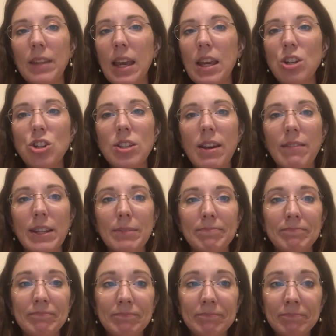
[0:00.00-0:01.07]
age 7.
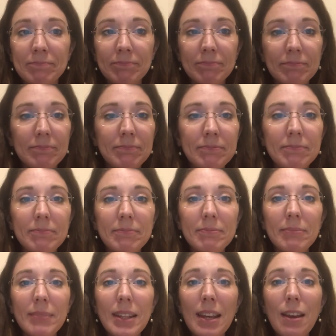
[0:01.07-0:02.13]

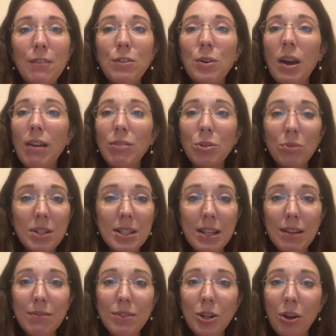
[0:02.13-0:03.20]
If you haven't
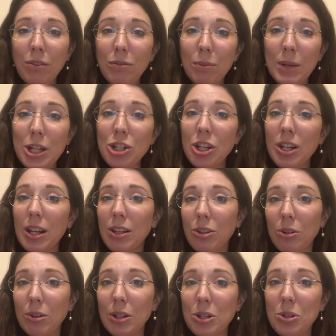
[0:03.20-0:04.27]
received confirmation and
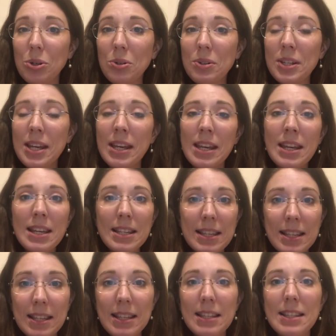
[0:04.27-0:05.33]
you're an adult,
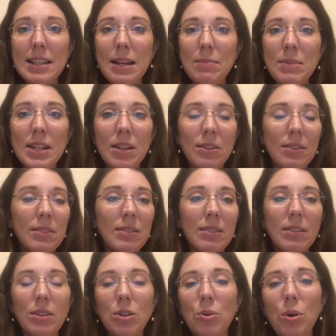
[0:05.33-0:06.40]
same deal.
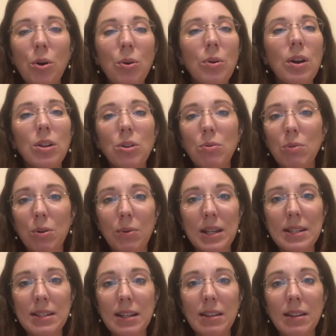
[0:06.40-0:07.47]
You go and you
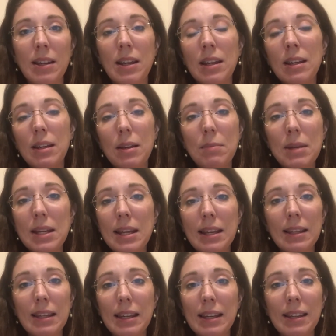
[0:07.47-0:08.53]
request it
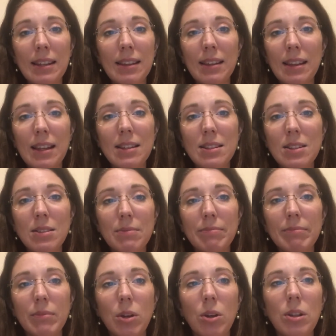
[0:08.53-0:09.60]
immediately. That's
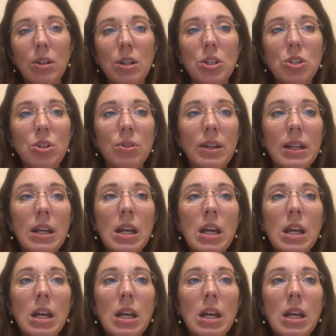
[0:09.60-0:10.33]
all there is to it.